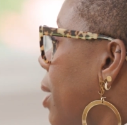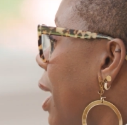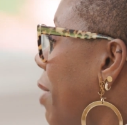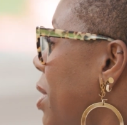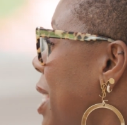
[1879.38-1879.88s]
I
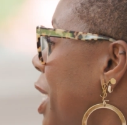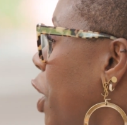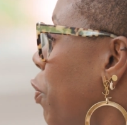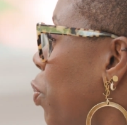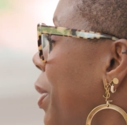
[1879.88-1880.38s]
love this
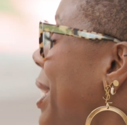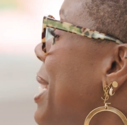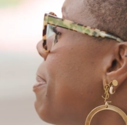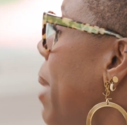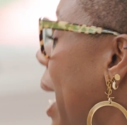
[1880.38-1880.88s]
idea of
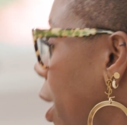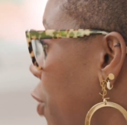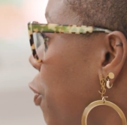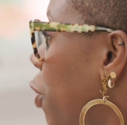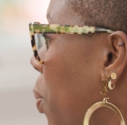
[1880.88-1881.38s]

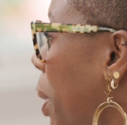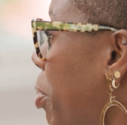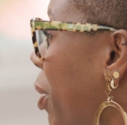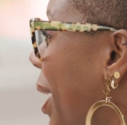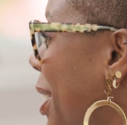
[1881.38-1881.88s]
respect for
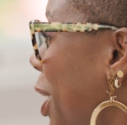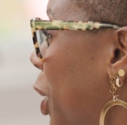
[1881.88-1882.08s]
what brings